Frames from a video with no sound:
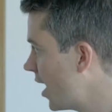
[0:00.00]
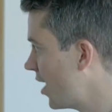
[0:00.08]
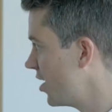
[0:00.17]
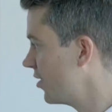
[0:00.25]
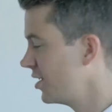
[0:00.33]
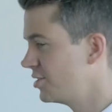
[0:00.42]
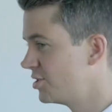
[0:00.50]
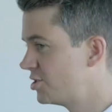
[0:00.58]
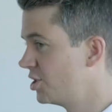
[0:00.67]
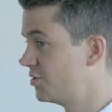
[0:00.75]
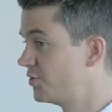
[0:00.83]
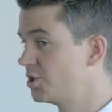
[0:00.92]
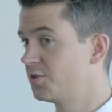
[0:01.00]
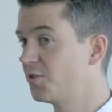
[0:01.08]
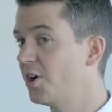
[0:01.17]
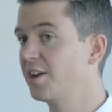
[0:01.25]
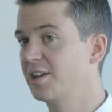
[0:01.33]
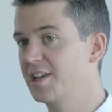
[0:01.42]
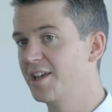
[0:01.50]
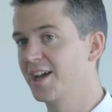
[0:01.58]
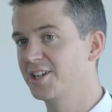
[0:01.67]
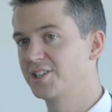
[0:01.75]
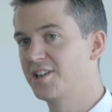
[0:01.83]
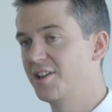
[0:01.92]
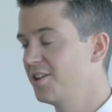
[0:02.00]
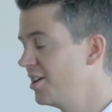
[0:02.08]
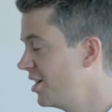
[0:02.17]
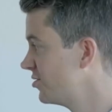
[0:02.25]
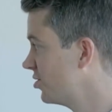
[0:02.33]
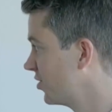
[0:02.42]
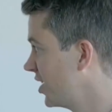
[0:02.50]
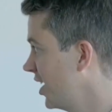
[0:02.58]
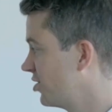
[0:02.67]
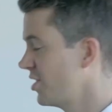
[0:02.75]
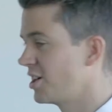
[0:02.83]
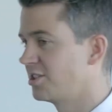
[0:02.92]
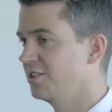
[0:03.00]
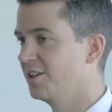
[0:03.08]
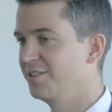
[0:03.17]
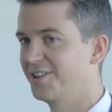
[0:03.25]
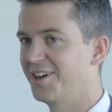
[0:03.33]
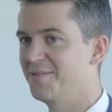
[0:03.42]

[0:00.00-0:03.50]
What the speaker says: then I think just finally, actually another sort of key attraction that